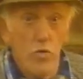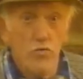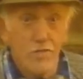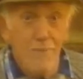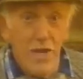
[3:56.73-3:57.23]

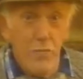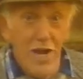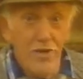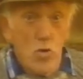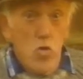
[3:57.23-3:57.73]
those smelly
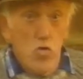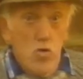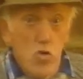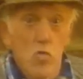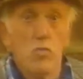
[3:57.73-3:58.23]
wellies.
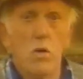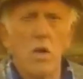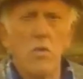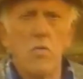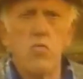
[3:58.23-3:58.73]

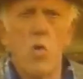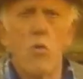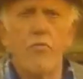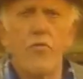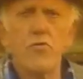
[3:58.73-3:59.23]
And the
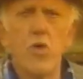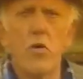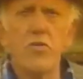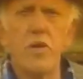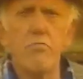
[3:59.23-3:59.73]
wolf took
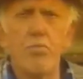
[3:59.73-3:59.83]
a deep